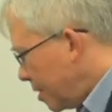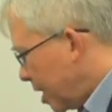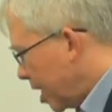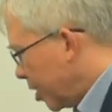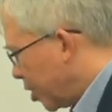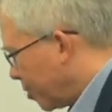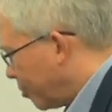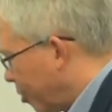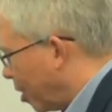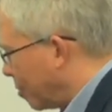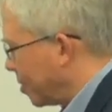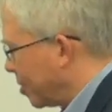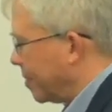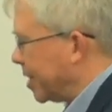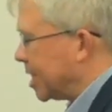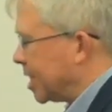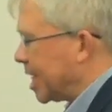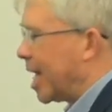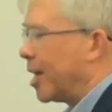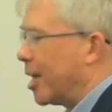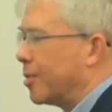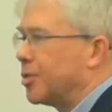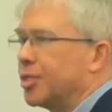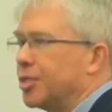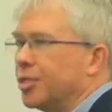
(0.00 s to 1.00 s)
The problem is
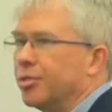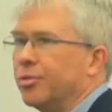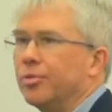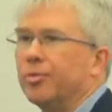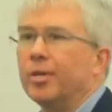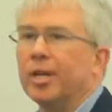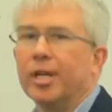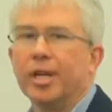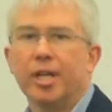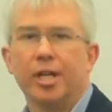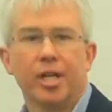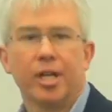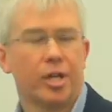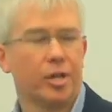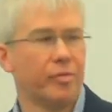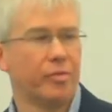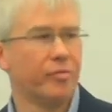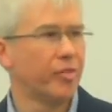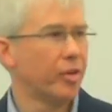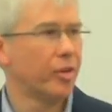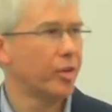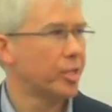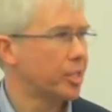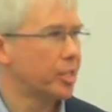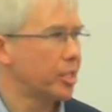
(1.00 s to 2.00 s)
how to
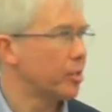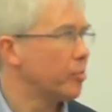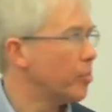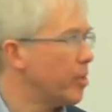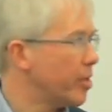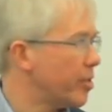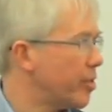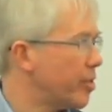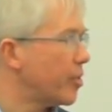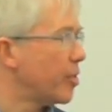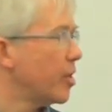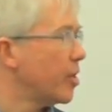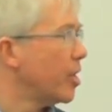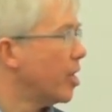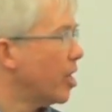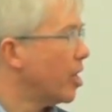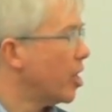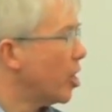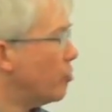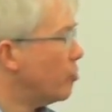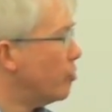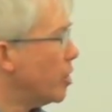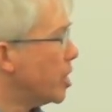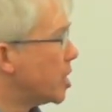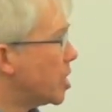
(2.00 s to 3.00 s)
convert it
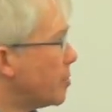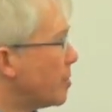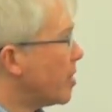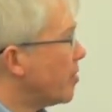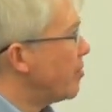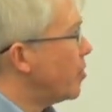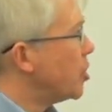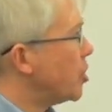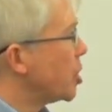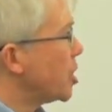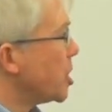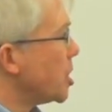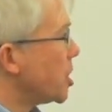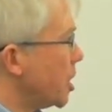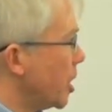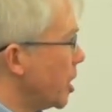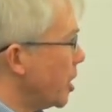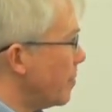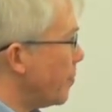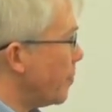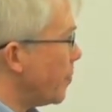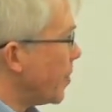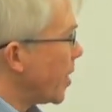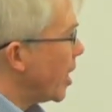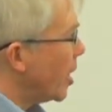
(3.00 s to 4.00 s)
with a reasonable efficiency.
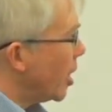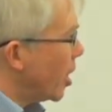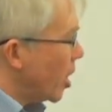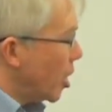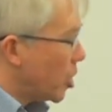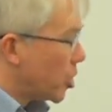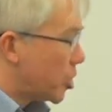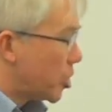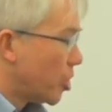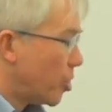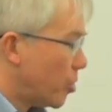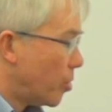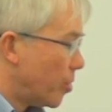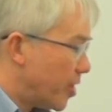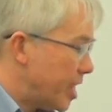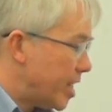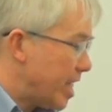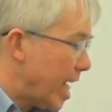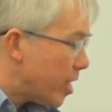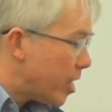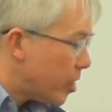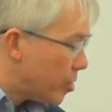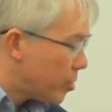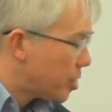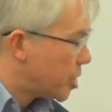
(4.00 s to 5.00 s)
So the
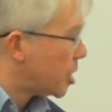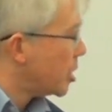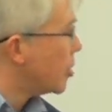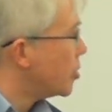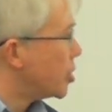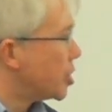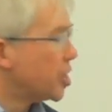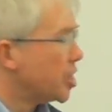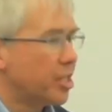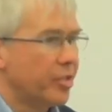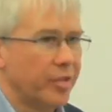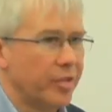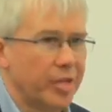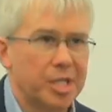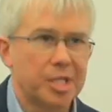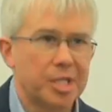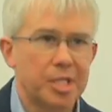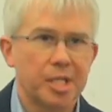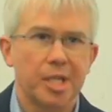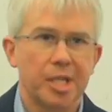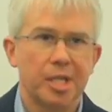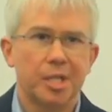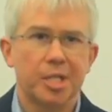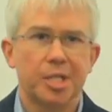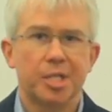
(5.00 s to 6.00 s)
nano solution to
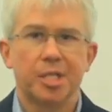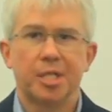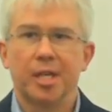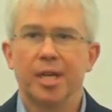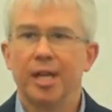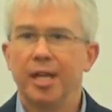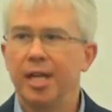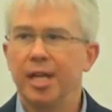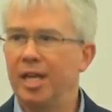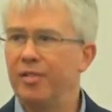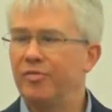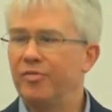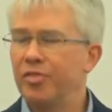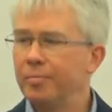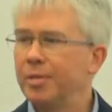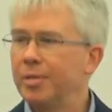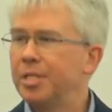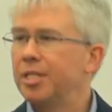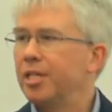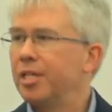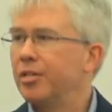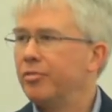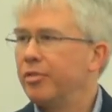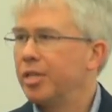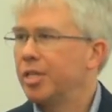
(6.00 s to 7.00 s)
this is, if the
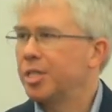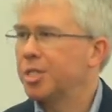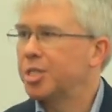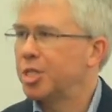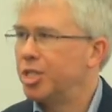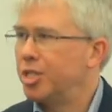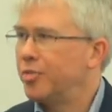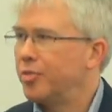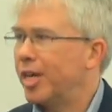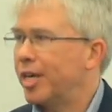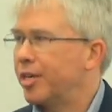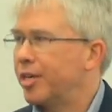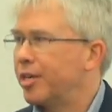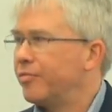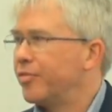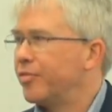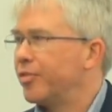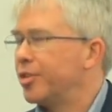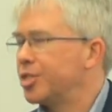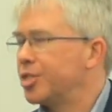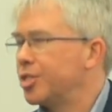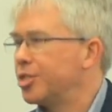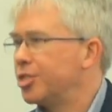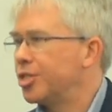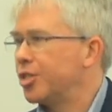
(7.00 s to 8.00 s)
materials to do that
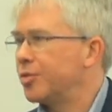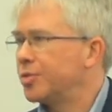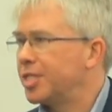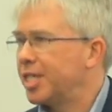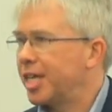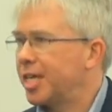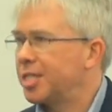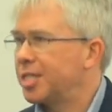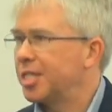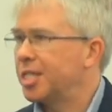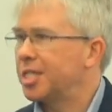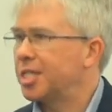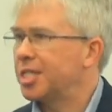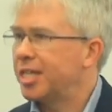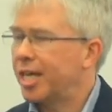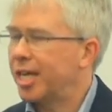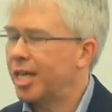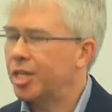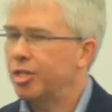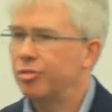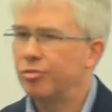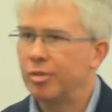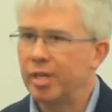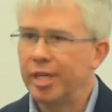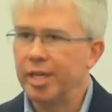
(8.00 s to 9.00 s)
conversion don't exist
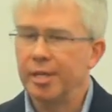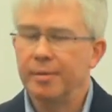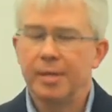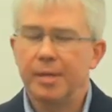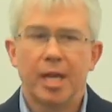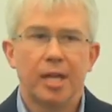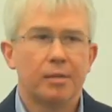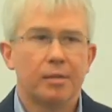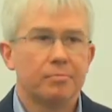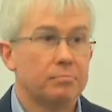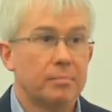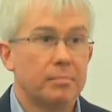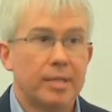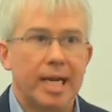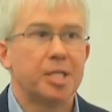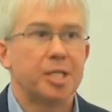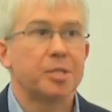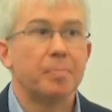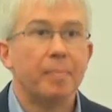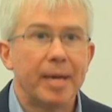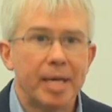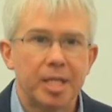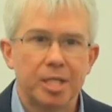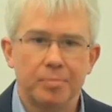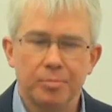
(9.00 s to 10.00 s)
naturally,
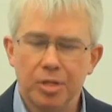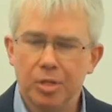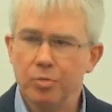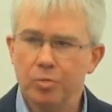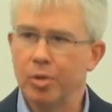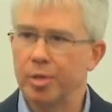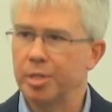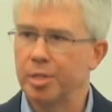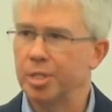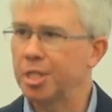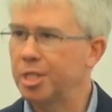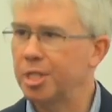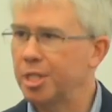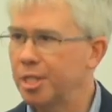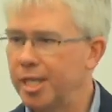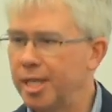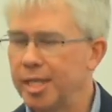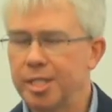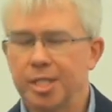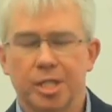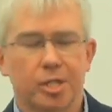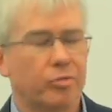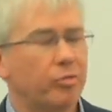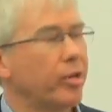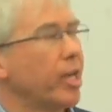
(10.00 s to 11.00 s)
let's make some new ones.
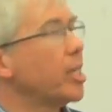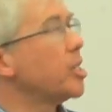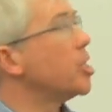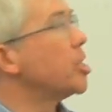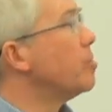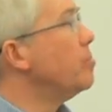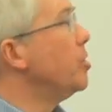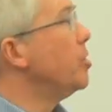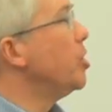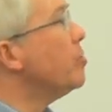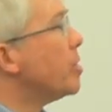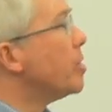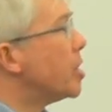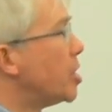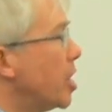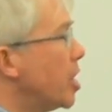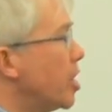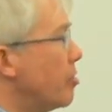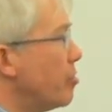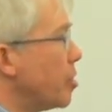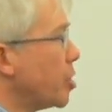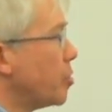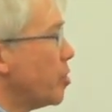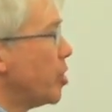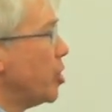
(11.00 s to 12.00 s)
Let's create some new
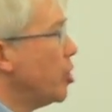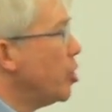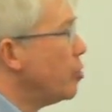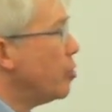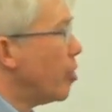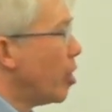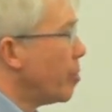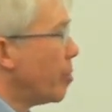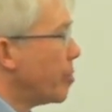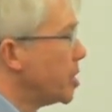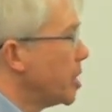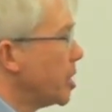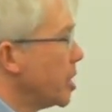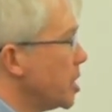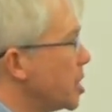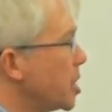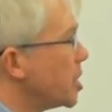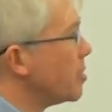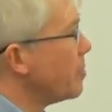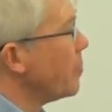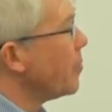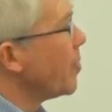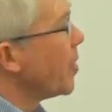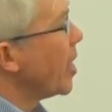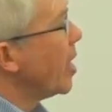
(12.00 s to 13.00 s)
materials with new
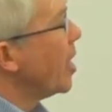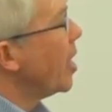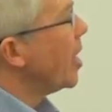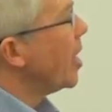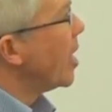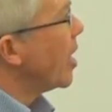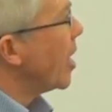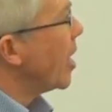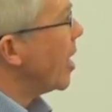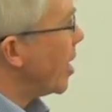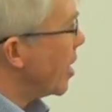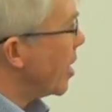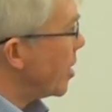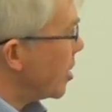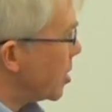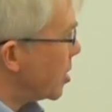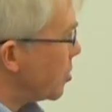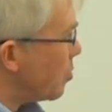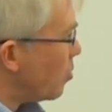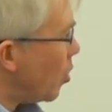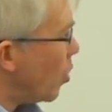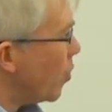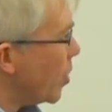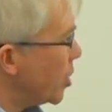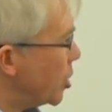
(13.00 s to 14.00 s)
properties.
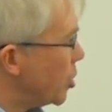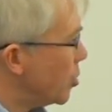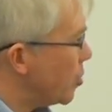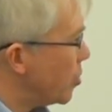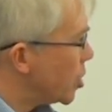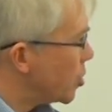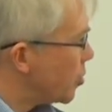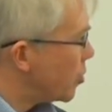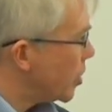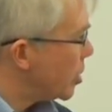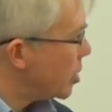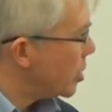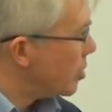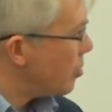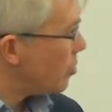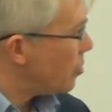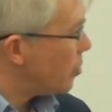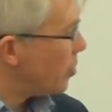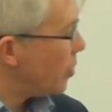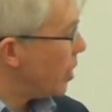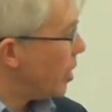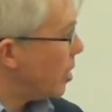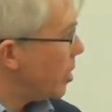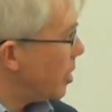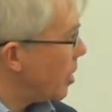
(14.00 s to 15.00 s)
And what we do is
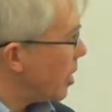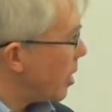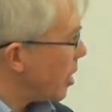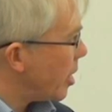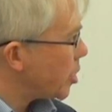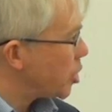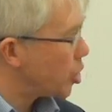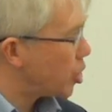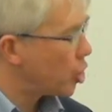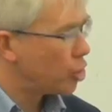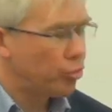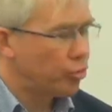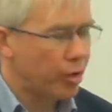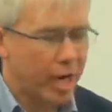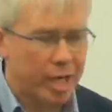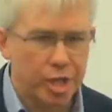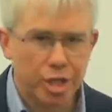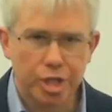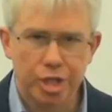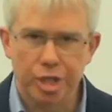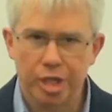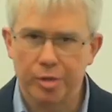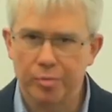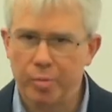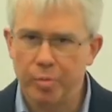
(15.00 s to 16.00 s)
we
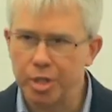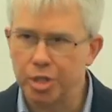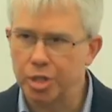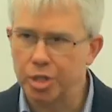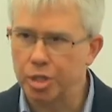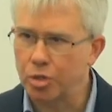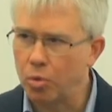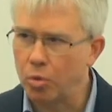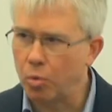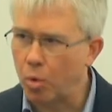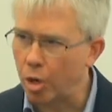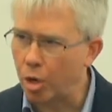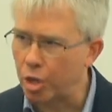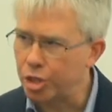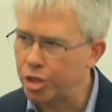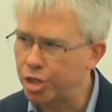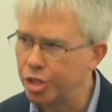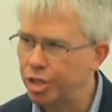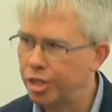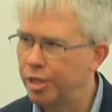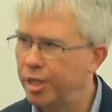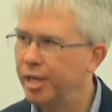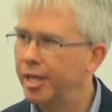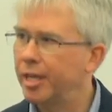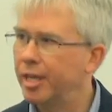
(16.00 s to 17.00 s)
stretch and we
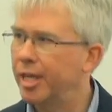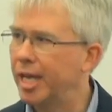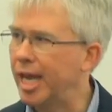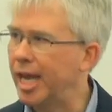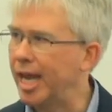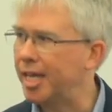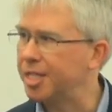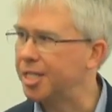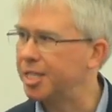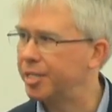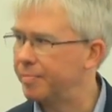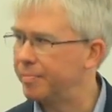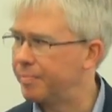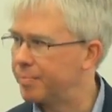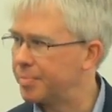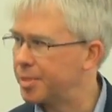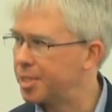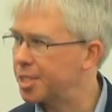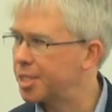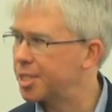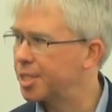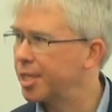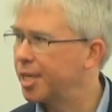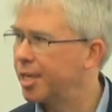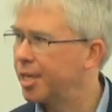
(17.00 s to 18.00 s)
squash
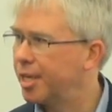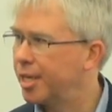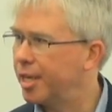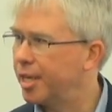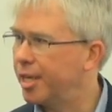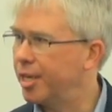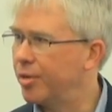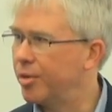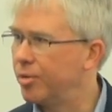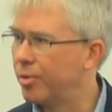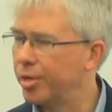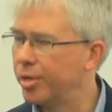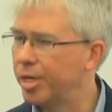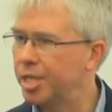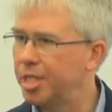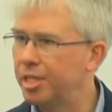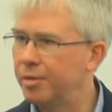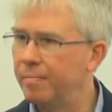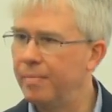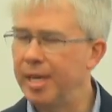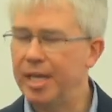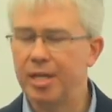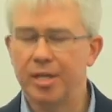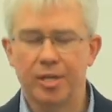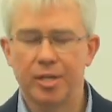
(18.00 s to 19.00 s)
atoms in order
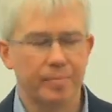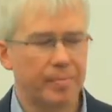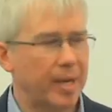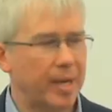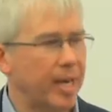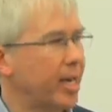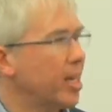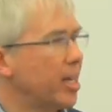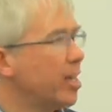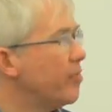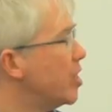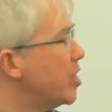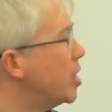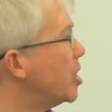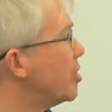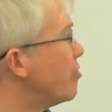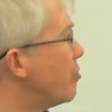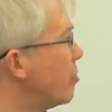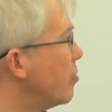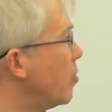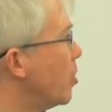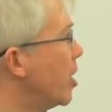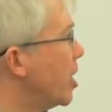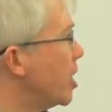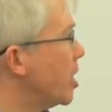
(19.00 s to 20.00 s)
to make them behave in a
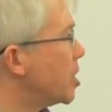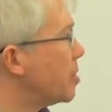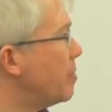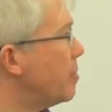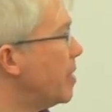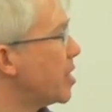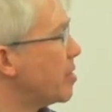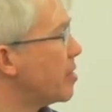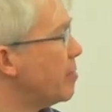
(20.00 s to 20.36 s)
different way, to make